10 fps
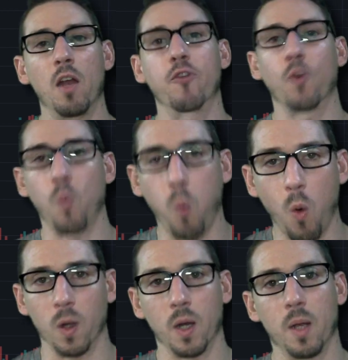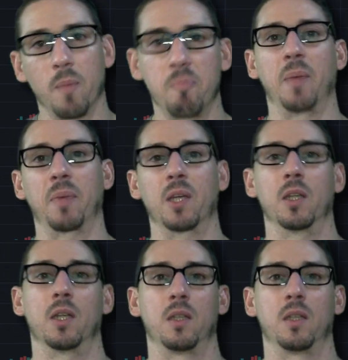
for war, Pip Killer.